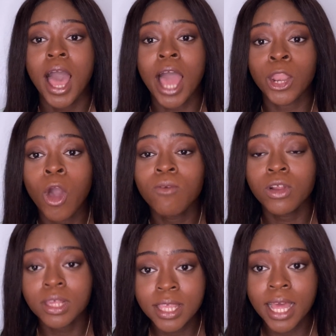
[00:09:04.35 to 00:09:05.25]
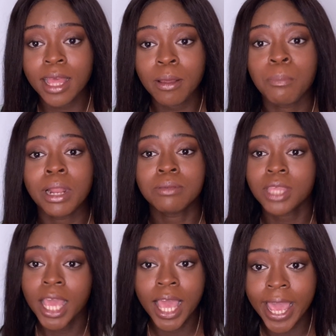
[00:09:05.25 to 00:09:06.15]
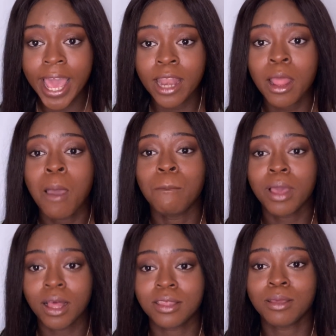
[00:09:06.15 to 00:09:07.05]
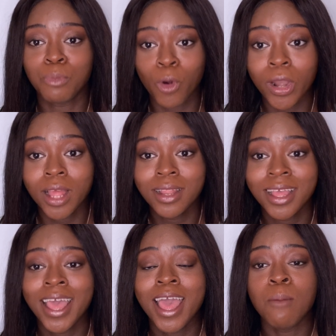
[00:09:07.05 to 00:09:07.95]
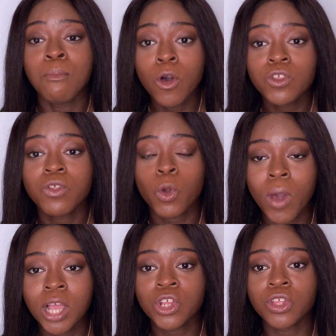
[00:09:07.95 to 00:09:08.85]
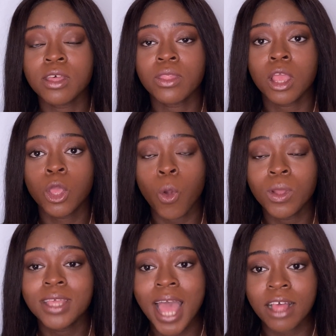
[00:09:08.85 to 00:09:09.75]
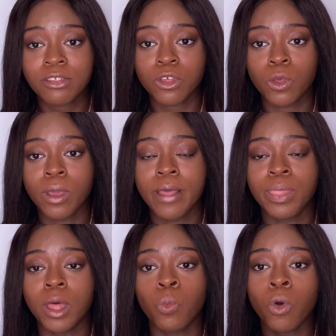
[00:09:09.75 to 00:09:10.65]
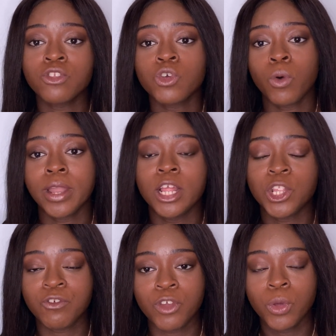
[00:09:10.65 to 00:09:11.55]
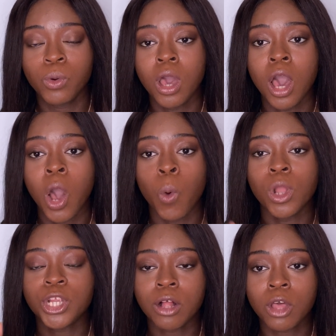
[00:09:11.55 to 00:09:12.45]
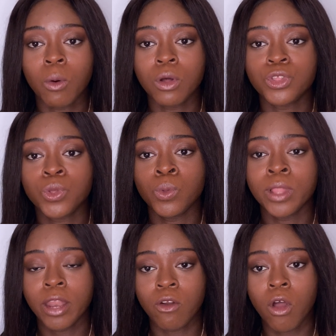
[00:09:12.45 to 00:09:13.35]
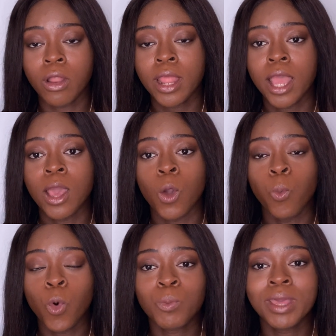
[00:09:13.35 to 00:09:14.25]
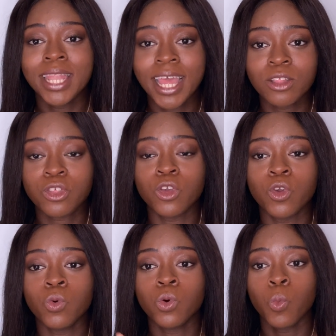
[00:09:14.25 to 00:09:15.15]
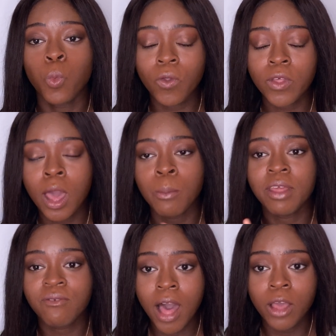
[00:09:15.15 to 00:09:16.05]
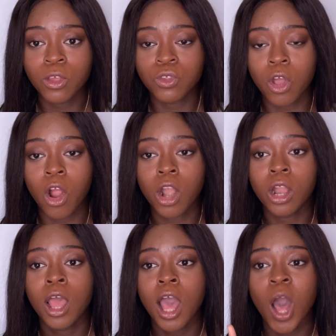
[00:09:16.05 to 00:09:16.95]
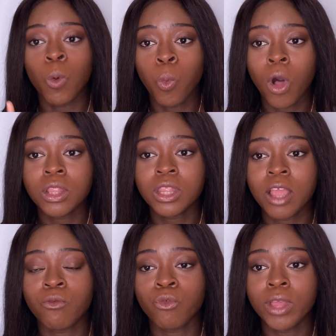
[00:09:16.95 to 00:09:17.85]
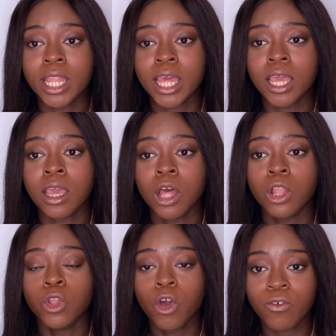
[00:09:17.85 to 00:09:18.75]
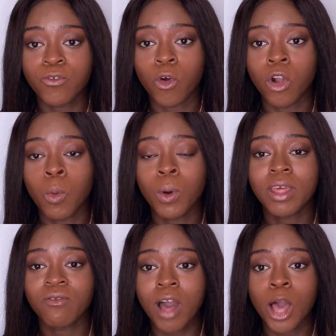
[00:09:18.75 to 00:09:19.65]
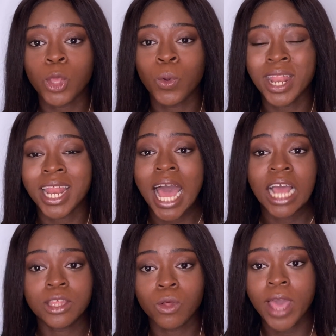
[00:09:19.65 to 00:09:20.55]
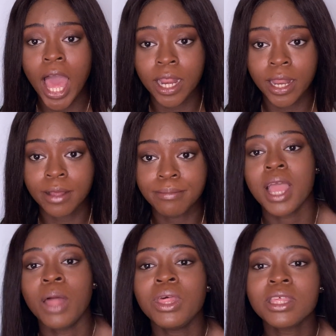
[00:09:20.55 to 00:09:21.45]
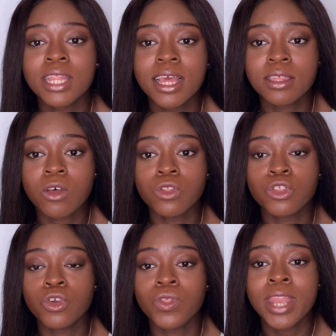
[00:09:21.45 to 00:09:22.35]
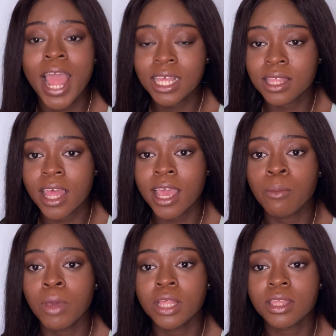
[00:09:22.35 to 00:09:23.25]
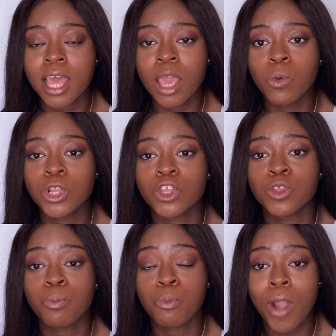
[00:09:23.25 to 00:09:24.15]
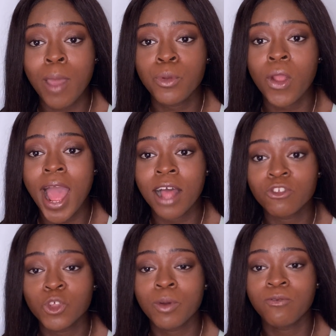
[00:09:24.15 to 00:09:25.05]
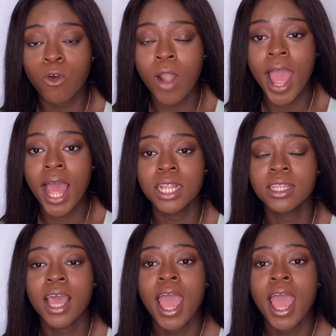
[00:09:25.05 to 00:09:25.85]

I know I've already said it, but I'm saying it again because it's important. Most of the questions that they're going to ask you in the one to one interview, which I'll go on to later on, will be linked to what the company values are and what they really look for and what they value in an ideal candidate. And this links on to the next thing I'm gonna say, which is to prep your answers beforehand.